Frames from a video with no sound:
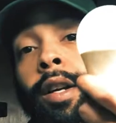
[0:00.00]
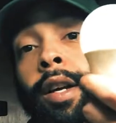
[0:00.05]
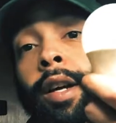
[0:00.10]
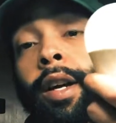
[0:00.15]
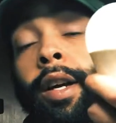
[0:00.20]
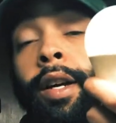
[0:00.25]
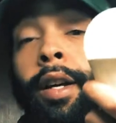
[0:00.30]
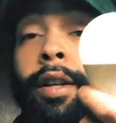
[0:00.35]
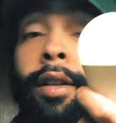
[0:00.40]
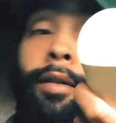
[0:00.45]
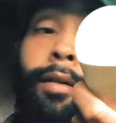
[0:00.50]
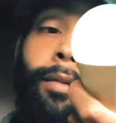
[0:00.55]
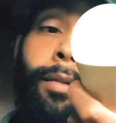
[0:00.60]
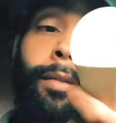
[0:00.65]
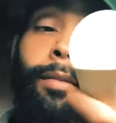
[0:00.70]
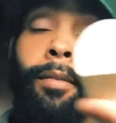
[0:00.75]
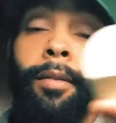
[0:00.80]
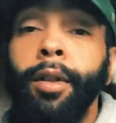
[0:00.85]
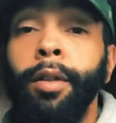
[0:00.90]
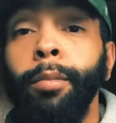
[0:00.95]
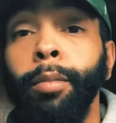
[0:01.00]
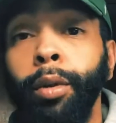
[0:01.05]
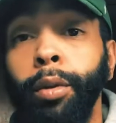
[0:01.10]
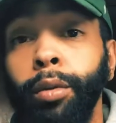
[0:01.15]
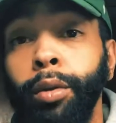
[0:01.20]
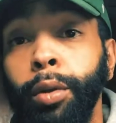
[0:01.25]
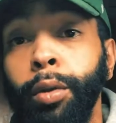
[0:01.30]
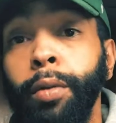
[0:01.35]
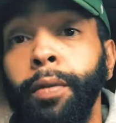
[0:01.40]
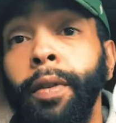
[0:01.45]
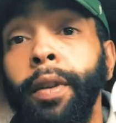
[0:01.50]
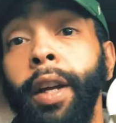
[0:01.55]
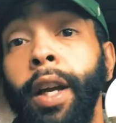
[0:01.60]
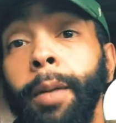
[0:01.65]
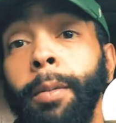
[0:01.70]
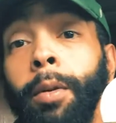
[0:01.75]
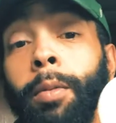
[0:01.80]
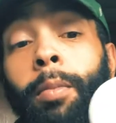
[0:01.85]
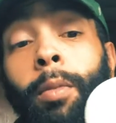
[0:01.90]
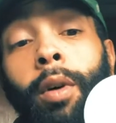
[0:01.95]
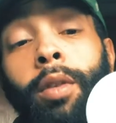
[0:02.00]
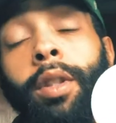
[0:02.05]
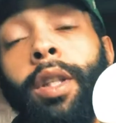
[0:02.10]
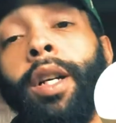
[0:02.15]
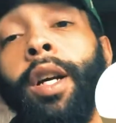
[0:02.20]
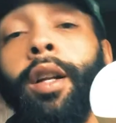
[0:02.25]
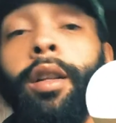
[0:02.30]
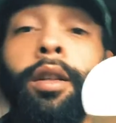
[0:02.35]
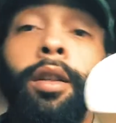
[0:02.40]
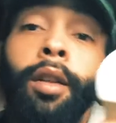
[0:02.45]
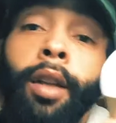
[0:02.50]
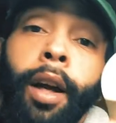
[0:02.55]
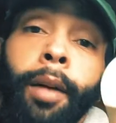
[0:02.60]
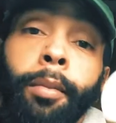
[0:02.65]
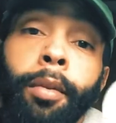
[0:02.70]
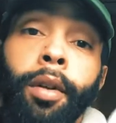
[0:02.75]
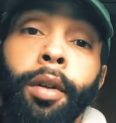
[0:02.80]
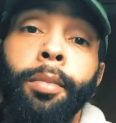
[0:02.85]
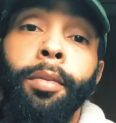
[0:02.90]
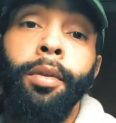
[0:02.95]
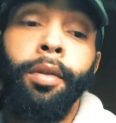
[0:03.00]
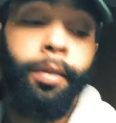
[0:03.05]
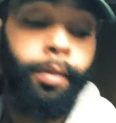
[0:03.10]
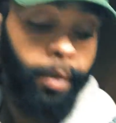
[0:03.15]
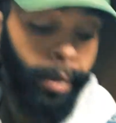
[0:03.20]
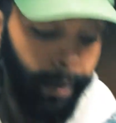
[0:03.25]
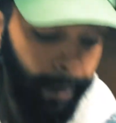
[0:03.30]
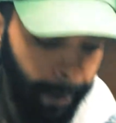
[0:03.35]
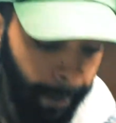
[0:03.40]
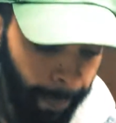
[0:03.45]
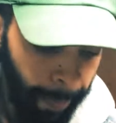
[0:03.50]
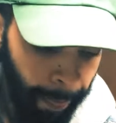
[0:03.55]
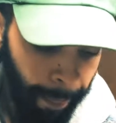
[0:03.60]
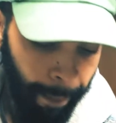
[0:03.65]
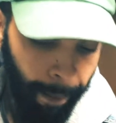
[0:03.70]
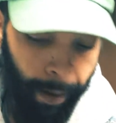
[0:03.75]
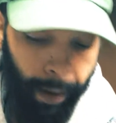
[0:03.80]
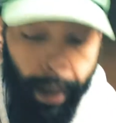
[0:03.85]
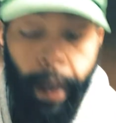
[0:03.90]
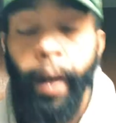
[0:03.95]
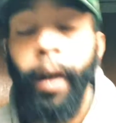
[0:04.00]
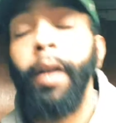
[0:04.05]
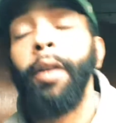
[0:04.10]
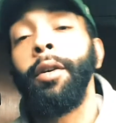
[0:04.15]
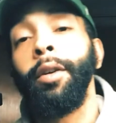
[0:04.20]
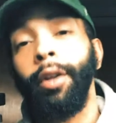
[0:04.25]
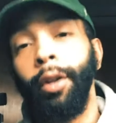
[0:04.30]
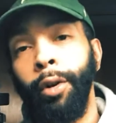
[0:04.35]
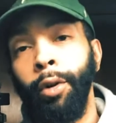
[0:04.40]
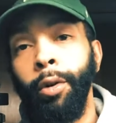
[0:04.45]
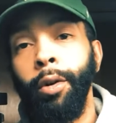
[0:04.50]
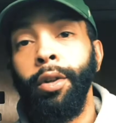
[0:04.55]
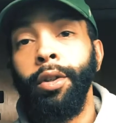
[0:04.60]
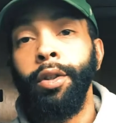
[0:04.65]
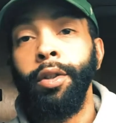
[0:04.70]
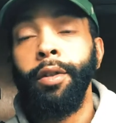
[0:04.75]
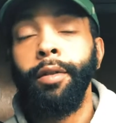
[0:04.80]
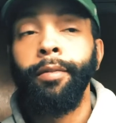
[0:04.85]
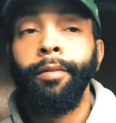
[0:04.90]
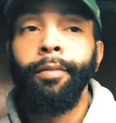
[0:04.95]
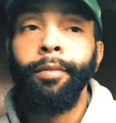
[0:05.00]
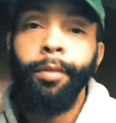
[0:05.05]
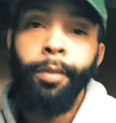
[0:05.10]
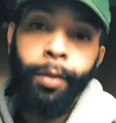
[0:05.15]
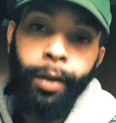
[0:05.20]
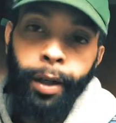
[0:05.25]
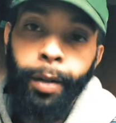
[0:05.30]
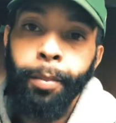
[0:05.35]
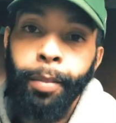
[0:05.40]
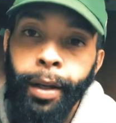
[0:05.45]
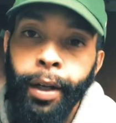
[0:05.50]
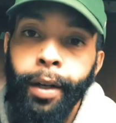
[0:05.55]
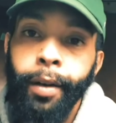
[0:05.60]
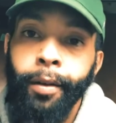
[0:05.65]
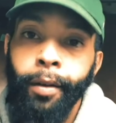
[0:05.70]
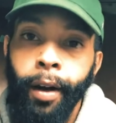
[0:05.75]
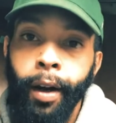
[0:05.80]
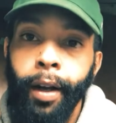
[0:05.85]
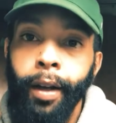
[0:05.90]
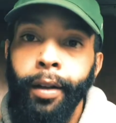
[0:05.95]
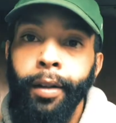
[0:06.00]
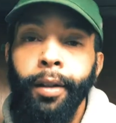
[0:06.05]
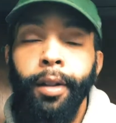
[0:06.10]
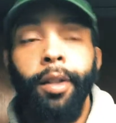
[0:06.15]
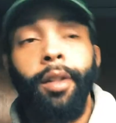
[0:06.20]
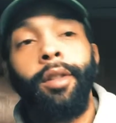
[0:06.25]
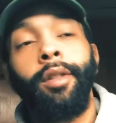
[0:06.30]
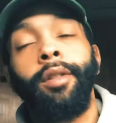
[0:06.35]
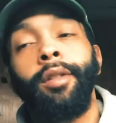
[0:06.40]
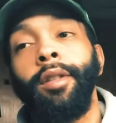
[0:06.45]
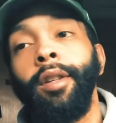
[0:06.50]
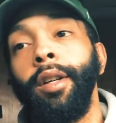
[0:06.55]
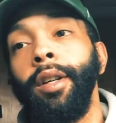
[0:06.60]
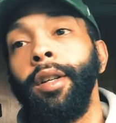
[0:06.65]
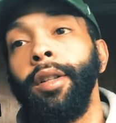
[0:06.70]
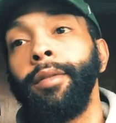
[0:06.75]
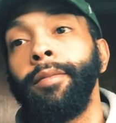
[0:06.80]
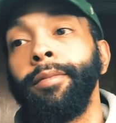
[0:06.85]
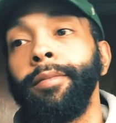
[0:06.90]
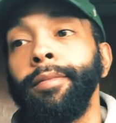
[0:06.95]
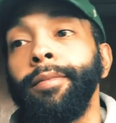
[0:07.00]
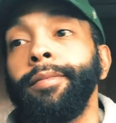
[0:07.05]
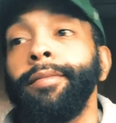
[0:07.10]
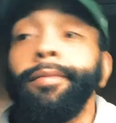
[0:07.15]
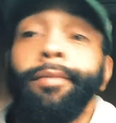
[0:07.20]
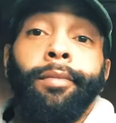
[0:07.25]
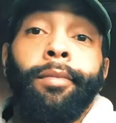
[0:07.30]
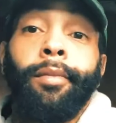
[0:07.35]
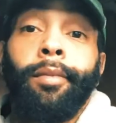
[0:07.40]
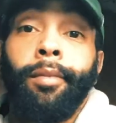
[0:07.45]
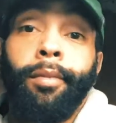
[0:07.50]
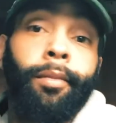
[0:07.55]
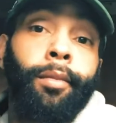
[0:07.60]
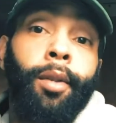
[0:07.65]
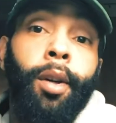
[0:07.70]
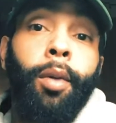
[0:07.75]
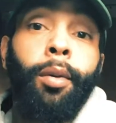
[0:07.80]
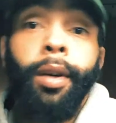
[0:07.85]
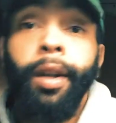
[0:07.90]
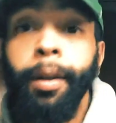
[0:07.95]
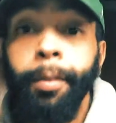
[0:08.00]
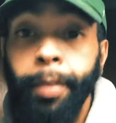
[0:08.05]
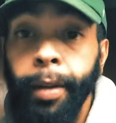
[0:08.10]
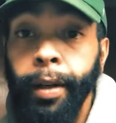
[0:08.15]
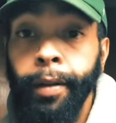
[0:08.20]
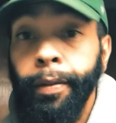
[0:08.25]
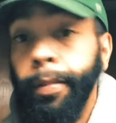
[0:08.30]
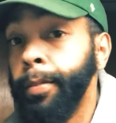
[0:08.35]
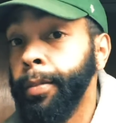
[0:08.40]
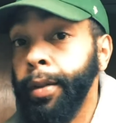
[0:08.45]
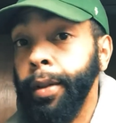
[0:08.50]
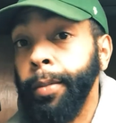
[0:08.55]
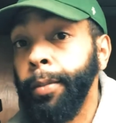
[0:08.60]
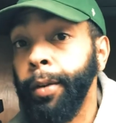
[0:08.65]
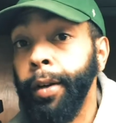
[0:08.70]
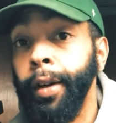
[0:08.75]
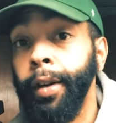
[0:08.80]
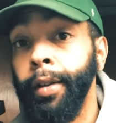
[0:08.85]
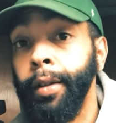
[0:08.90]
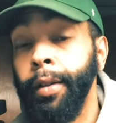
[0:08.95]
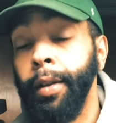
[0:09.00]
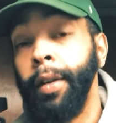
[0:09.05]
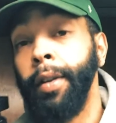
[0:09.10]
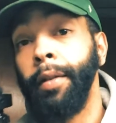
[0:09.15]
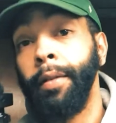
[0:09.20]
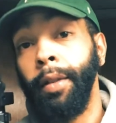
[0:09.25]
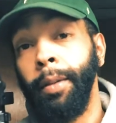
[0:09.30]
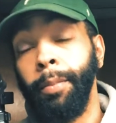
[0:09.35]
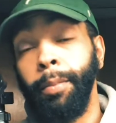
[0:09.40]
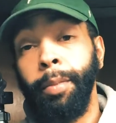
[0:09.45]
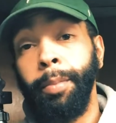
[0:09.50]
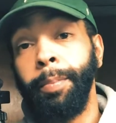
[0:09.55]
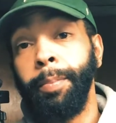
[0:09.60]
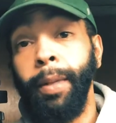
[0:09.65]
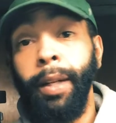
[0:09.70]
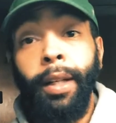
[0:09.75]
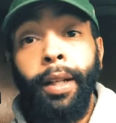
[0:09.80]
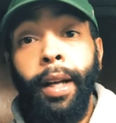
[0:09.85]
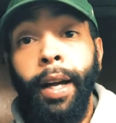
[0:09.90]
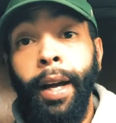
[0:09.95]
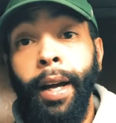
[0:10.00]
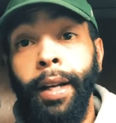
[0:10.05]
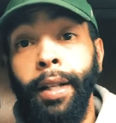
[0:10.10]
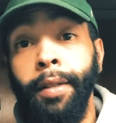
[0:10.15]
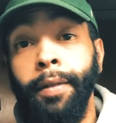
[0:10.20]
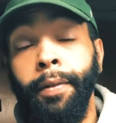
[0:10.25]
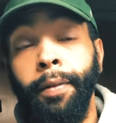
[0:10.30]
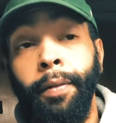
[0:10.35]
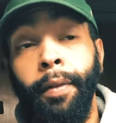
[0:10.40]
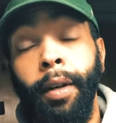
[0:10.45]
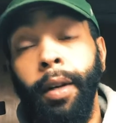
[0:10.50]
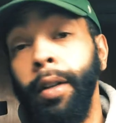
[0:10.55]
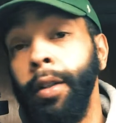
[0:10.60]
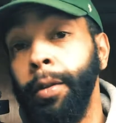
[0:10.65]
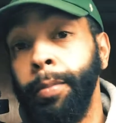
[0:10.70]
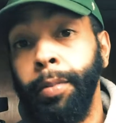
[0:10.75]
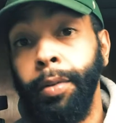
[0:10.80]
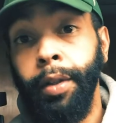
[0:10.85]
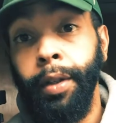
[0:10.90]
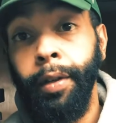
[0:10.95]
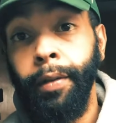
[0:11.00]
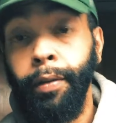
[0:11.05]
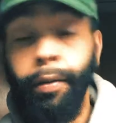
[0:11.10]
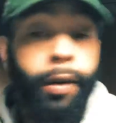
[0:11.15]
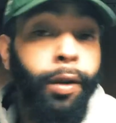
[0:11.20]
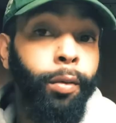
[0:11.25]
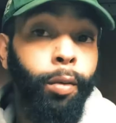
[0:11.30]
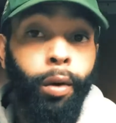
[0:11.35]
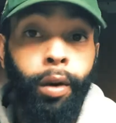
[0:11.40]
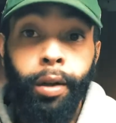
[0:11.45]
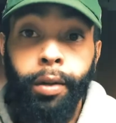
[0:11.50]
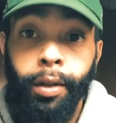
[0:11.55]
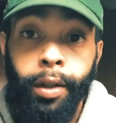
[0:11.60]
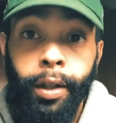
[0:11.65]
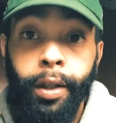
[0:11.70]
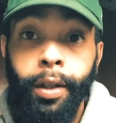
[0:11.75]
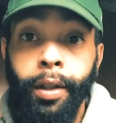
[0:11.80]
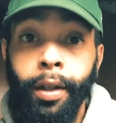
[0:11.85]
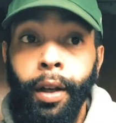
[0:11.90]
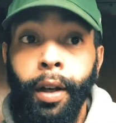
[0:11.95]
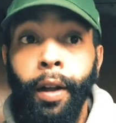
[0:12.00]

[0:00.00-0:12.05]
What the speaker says: and some Bluetooth enabled multicolor light bulbs. Oh, and of course, you need a beat, right? Go get a beat from somewhere, a beat that has 100% free royalties